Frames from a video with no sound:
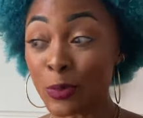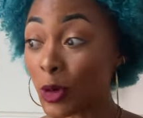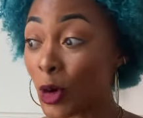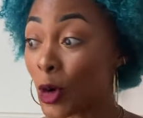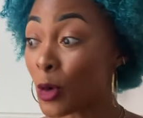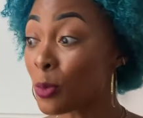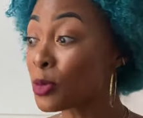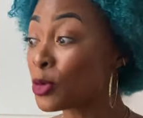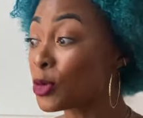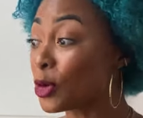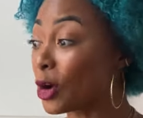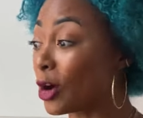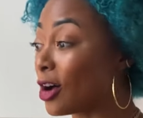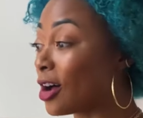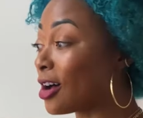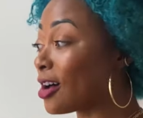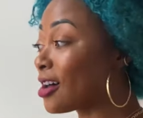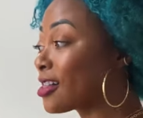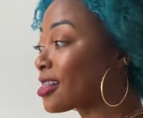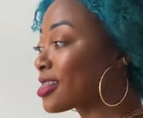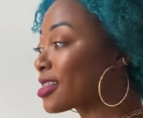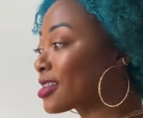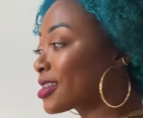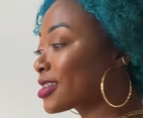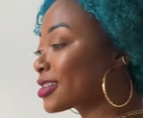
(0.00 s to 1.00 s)
I hope you
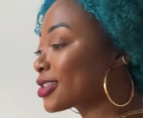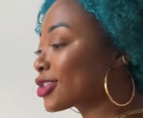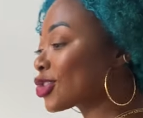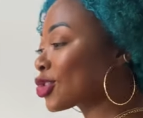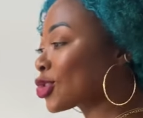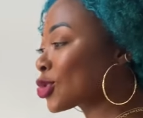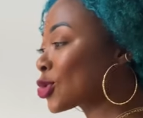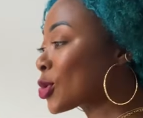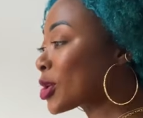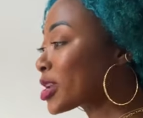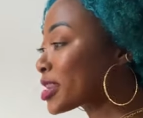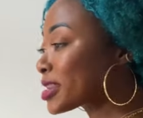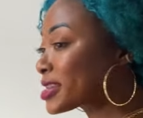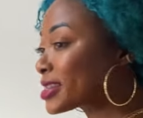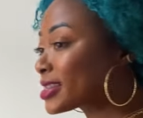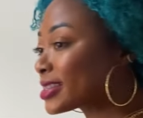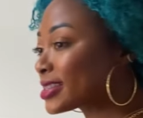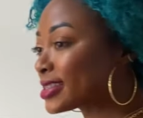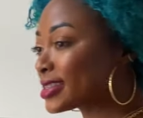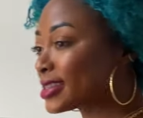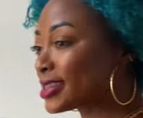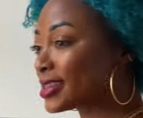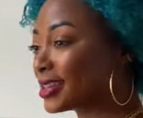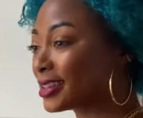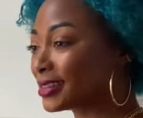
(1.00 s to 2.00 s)
all enjoyed it.